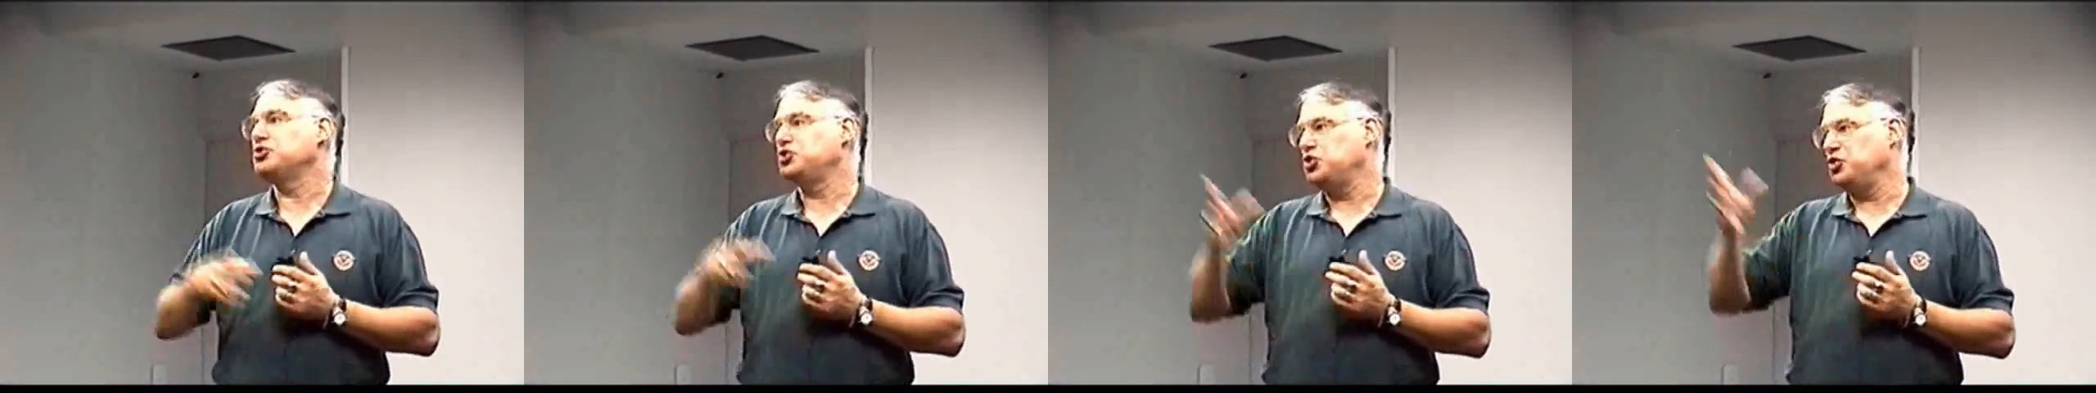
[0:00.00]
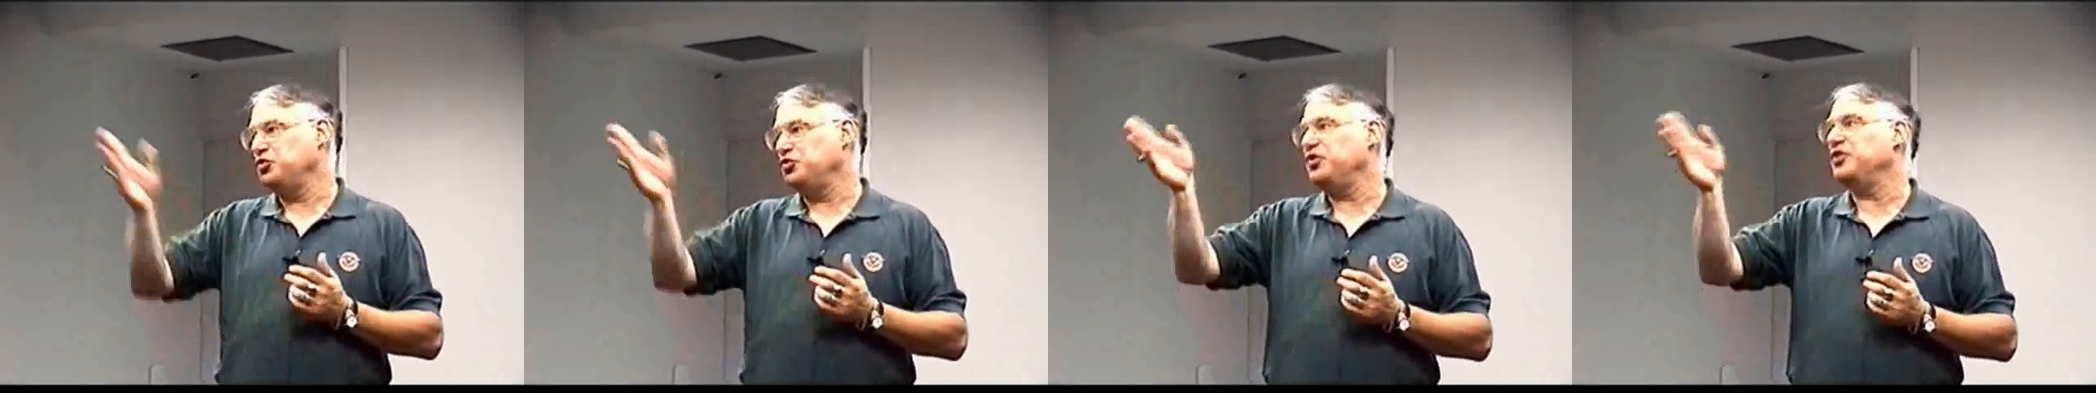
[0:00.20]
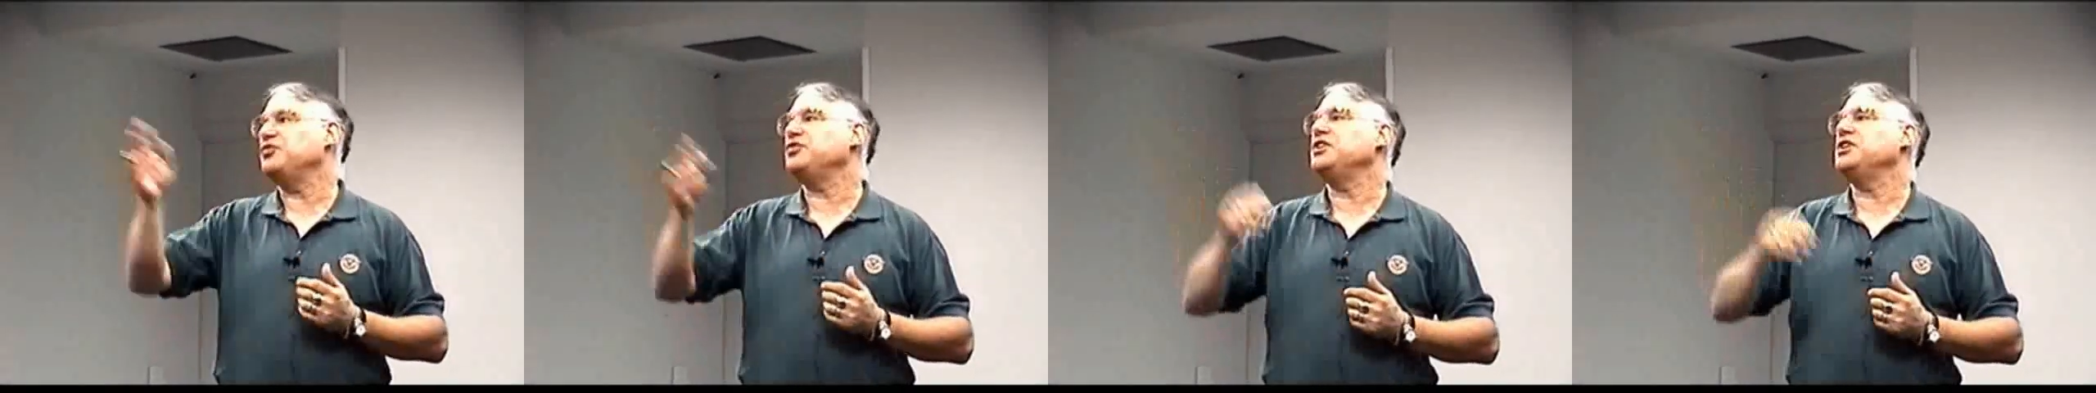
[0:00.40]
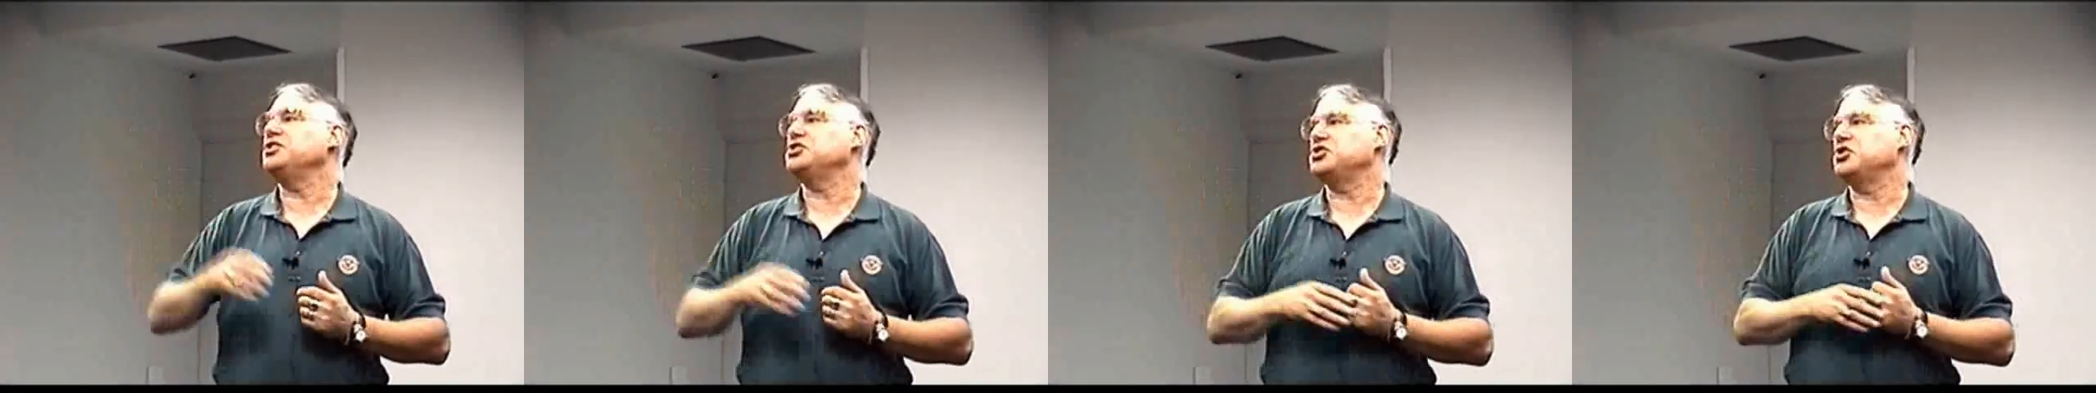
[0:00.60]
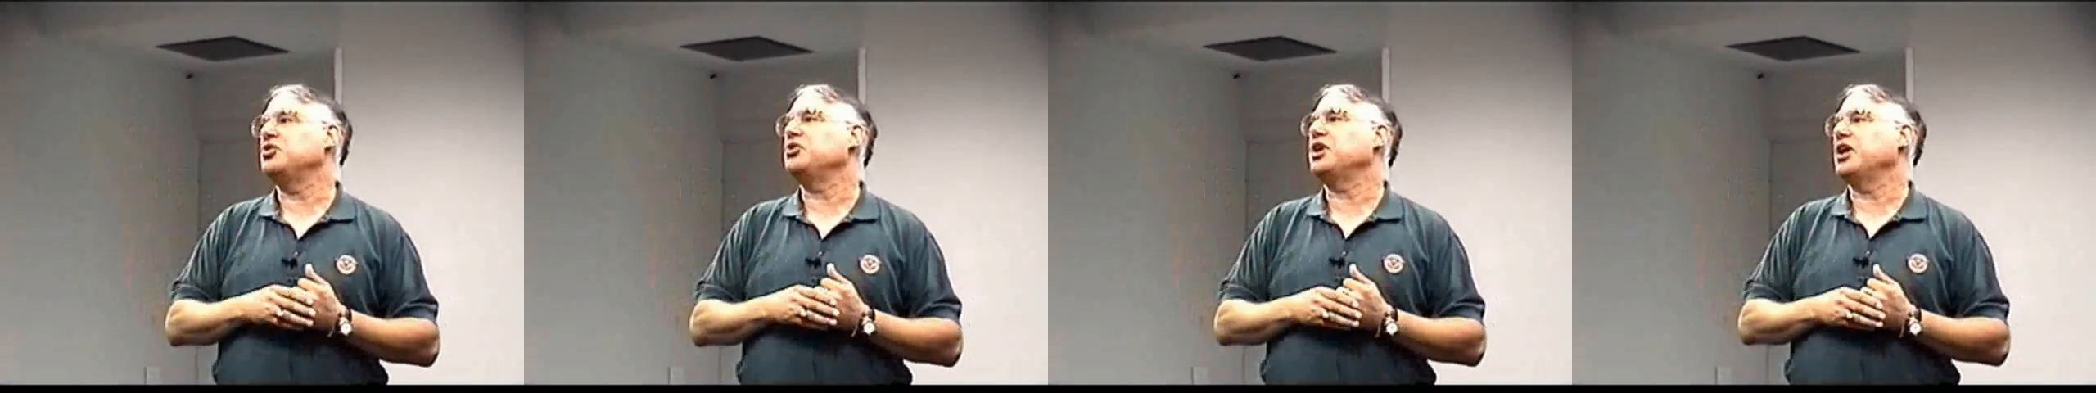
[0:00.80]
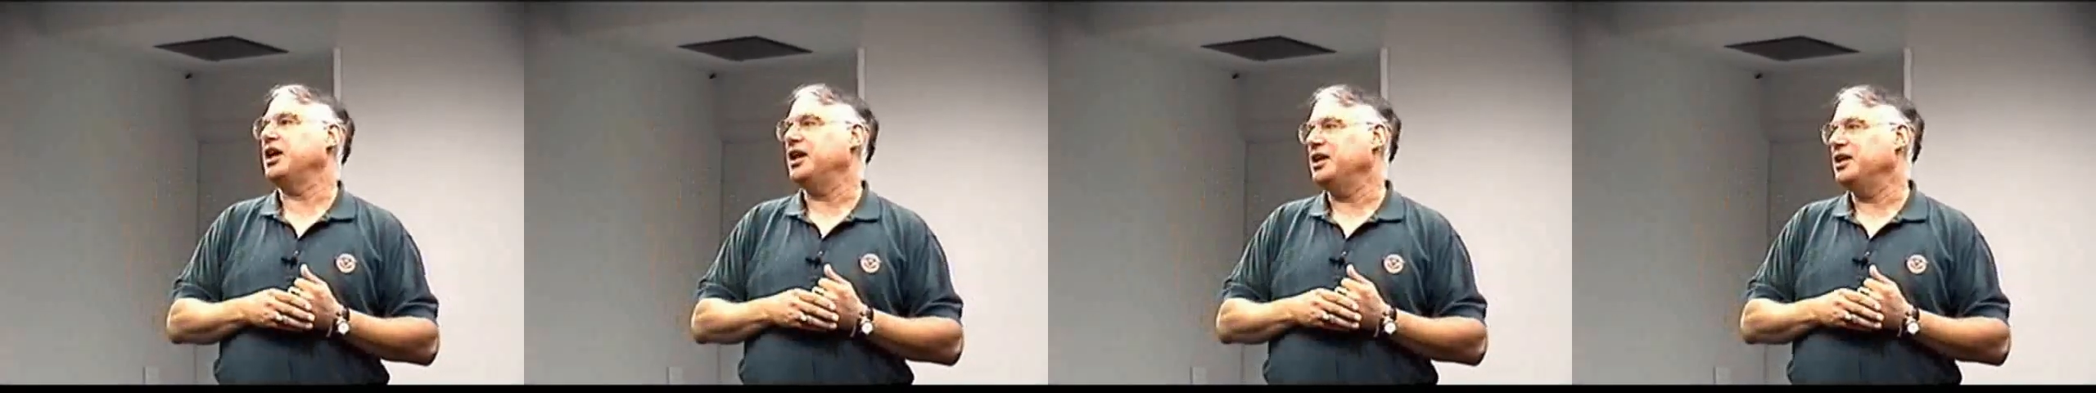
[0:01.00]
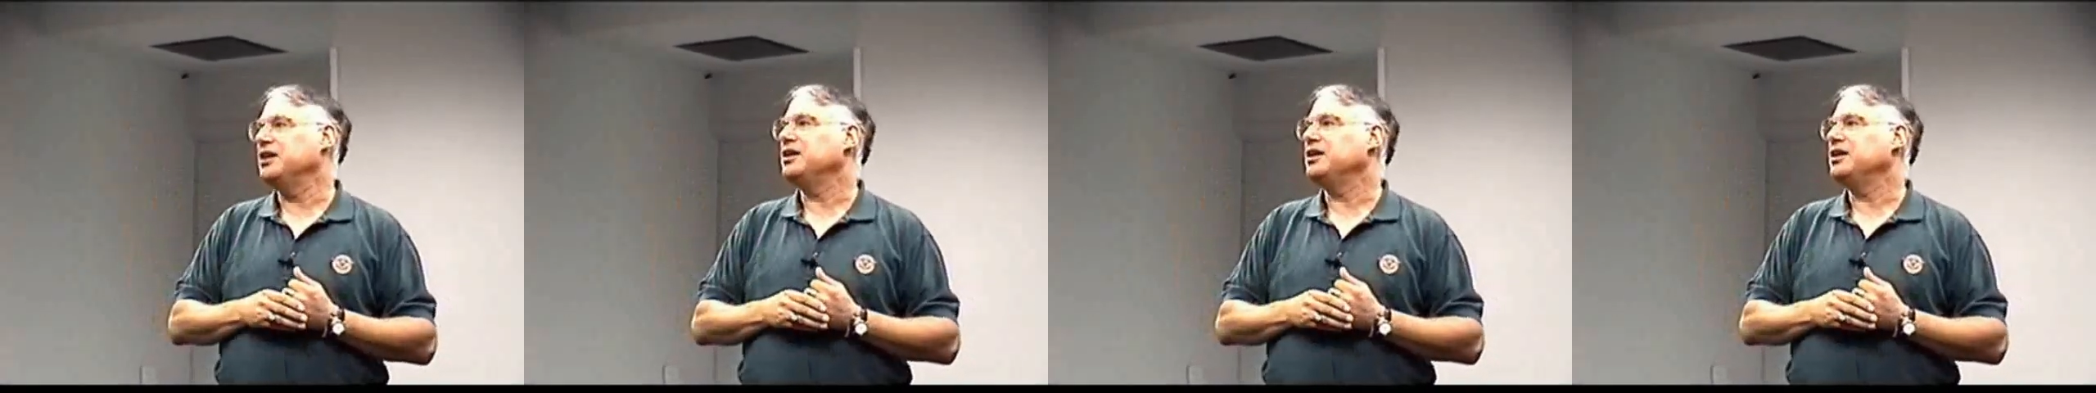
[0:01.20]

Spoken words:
250 is okay.